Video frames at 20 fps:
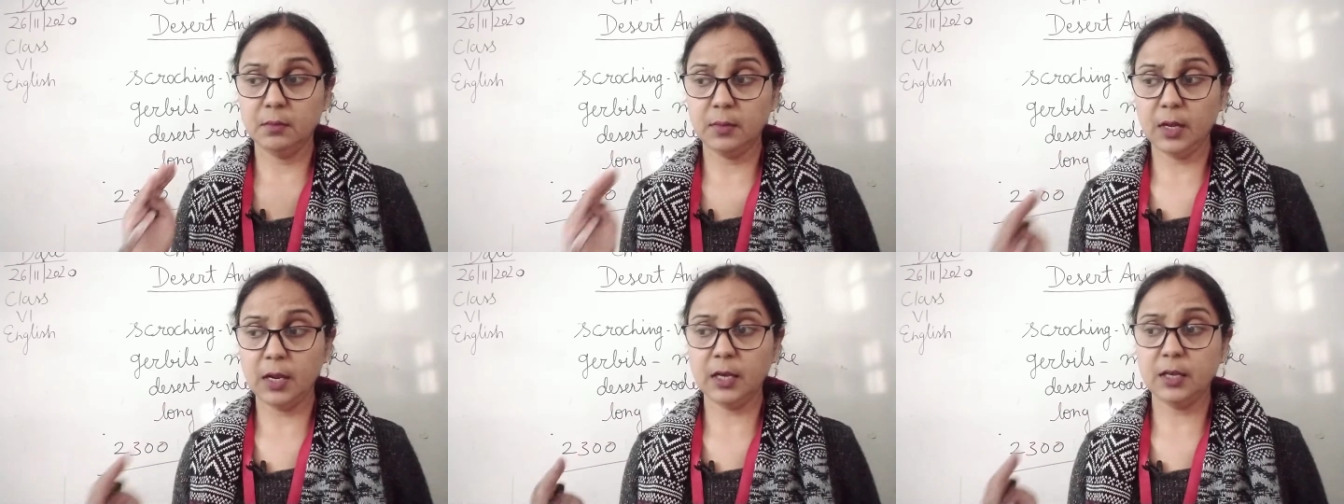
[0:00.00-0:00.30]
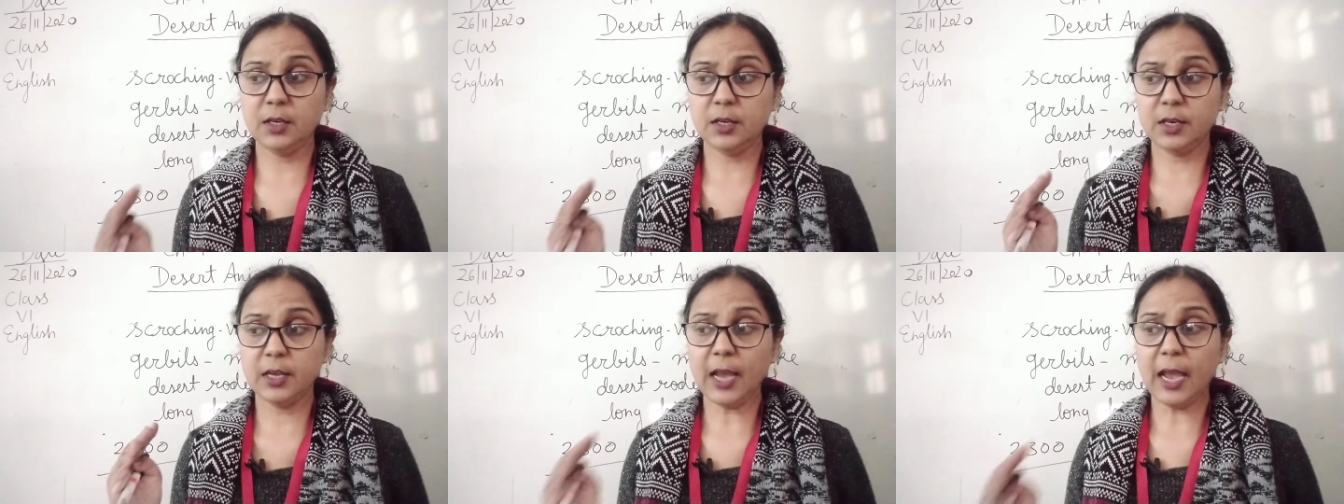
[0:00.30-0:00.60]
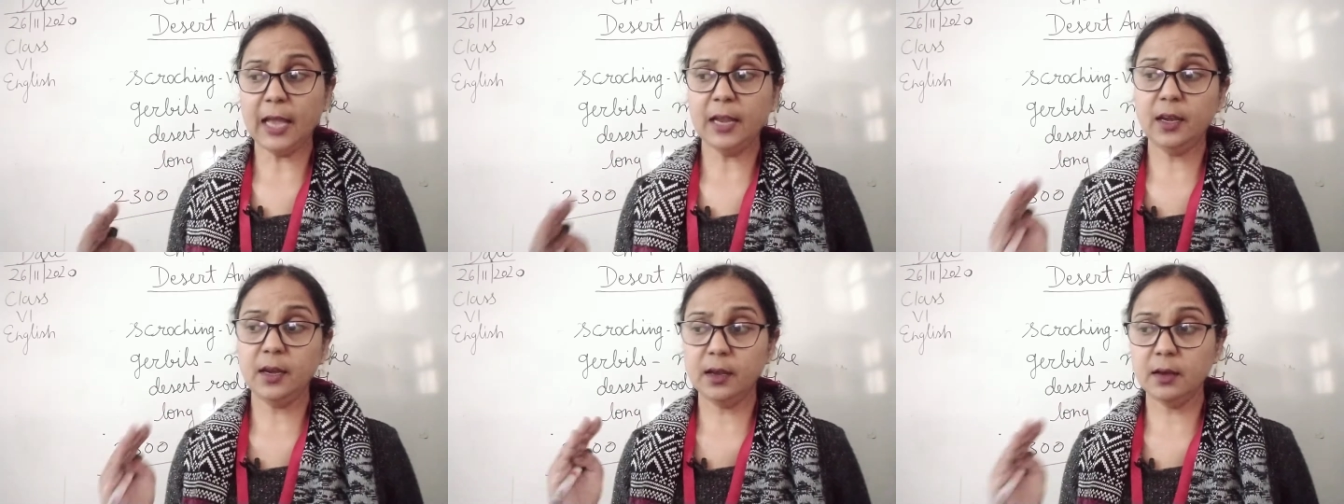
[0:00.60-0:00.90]
it
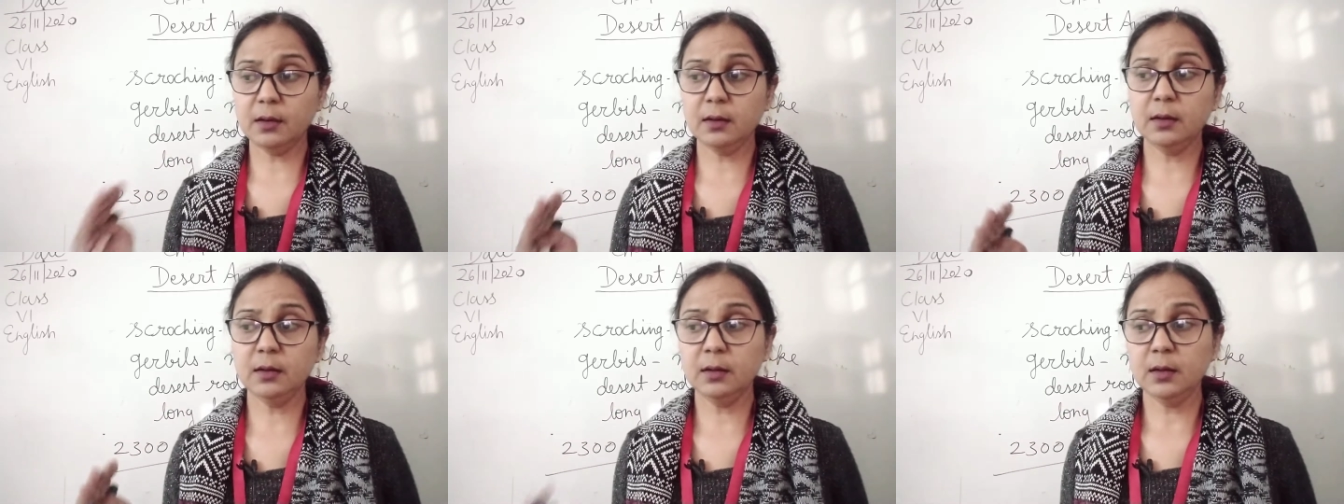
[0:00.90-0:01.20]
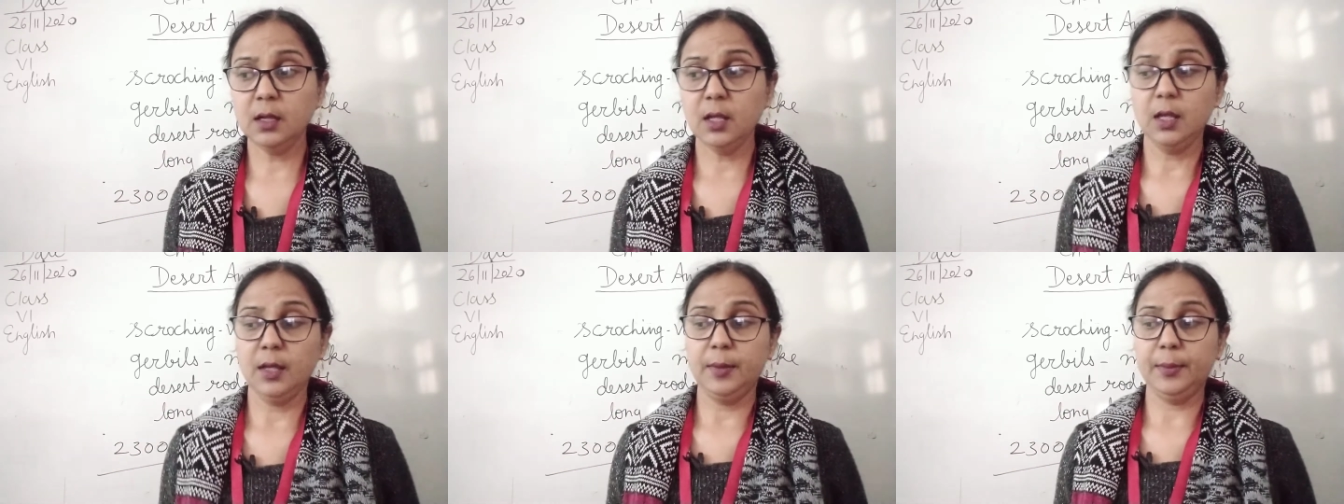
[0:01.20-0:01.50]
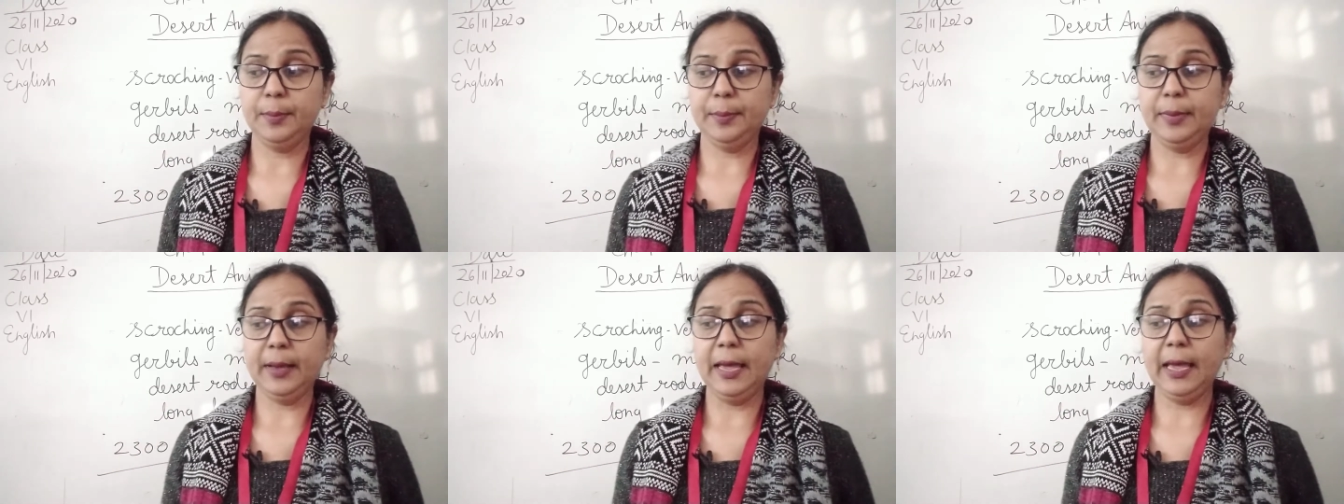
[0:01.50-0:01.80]
can hear
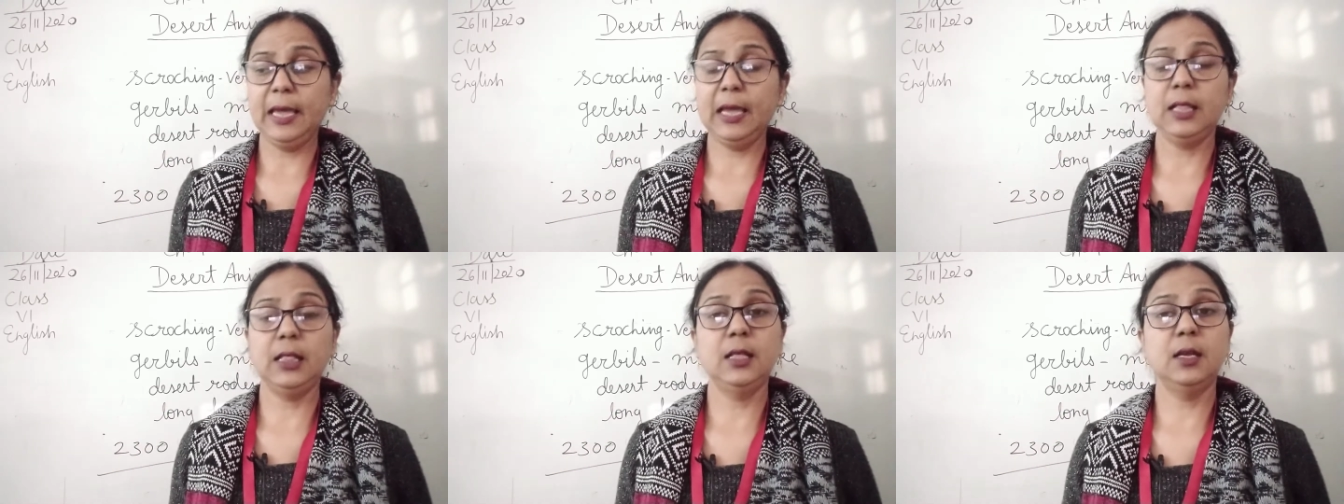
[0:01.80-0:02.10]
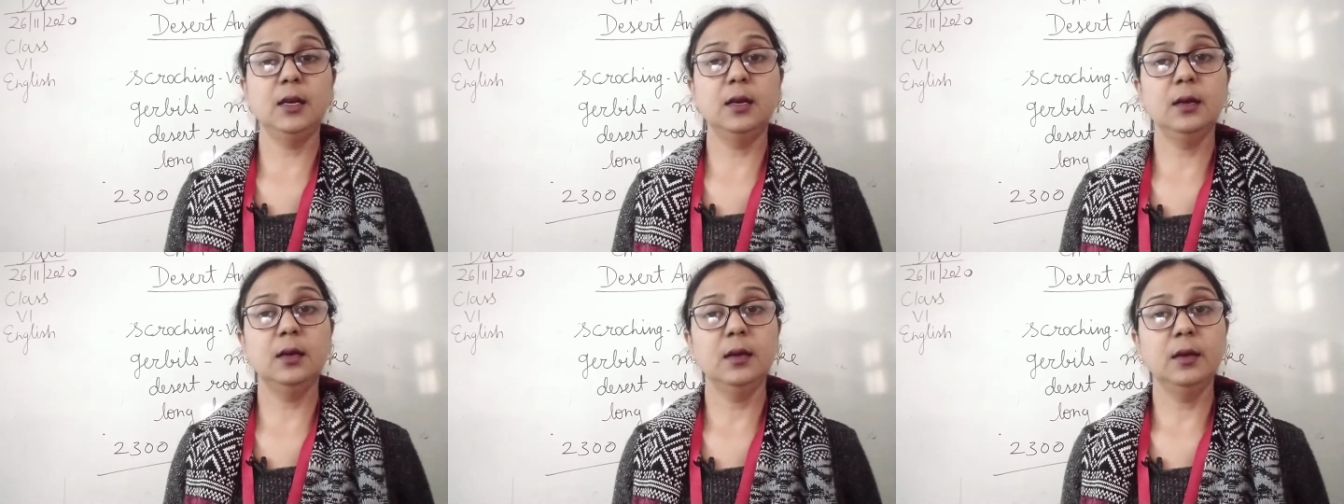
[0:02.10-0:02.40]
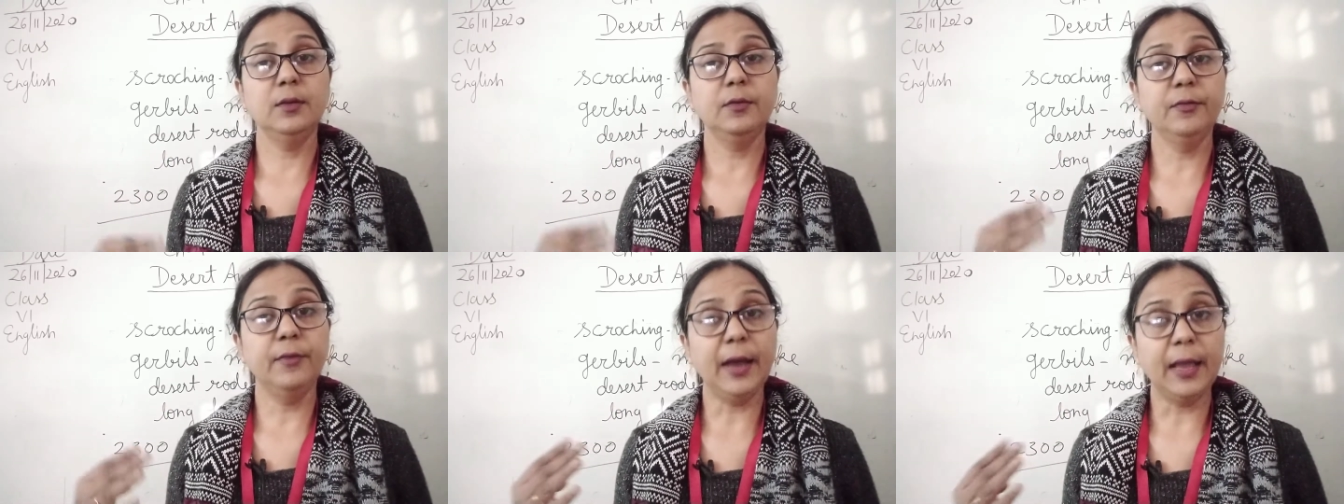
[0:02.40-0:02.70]
by
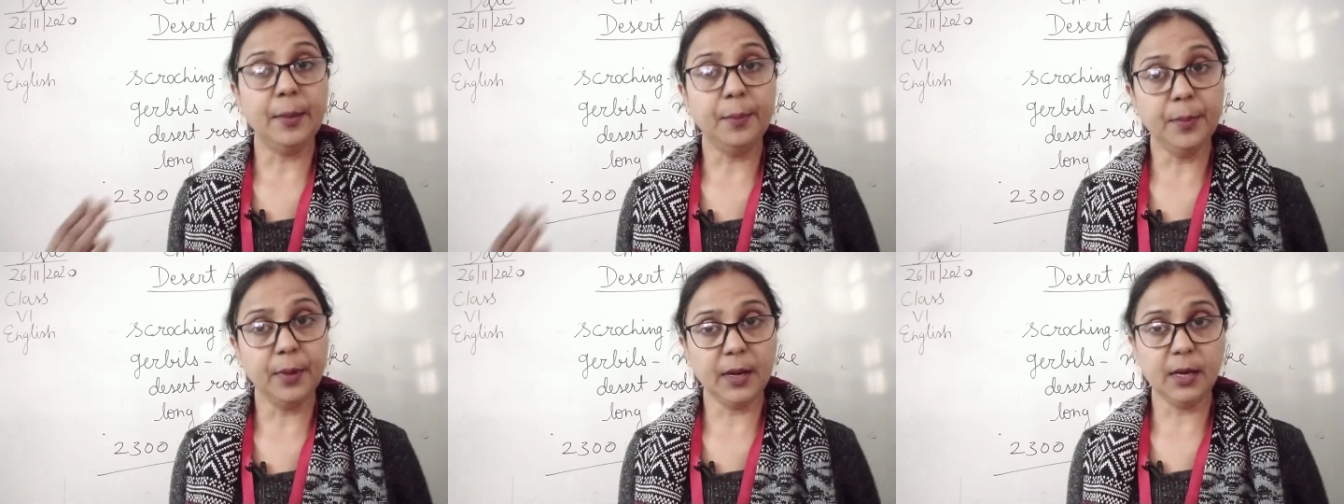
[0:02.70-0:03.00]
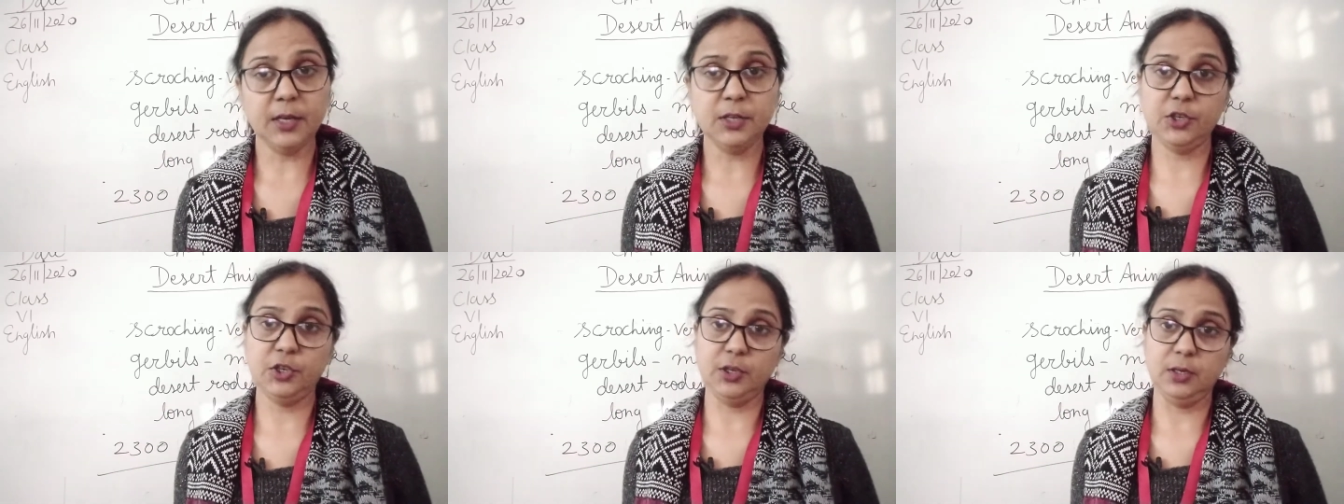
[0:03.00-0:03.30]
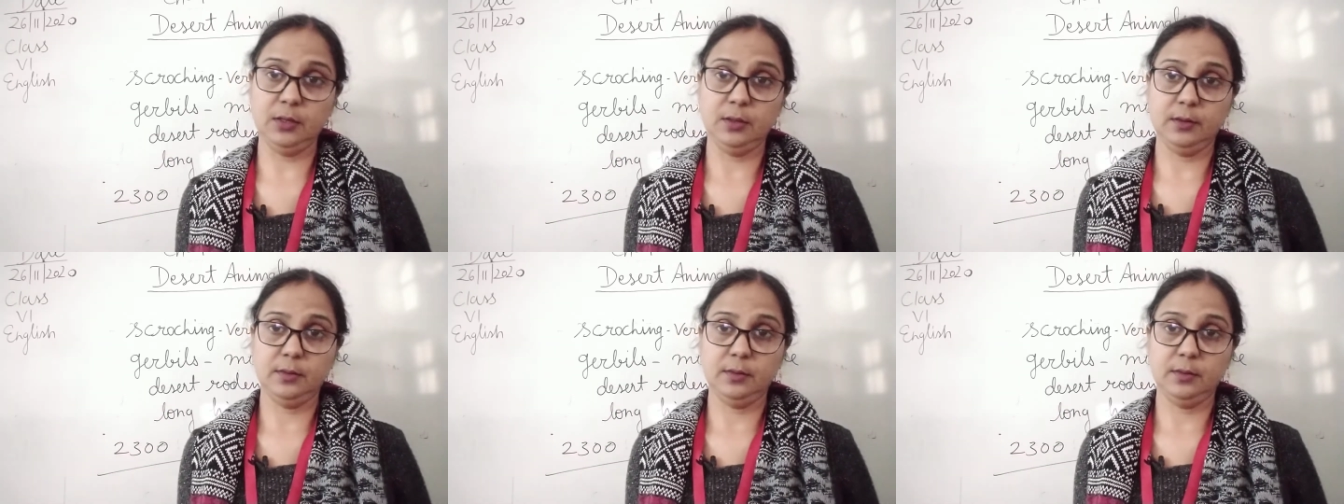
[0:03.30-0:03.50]
the vibration.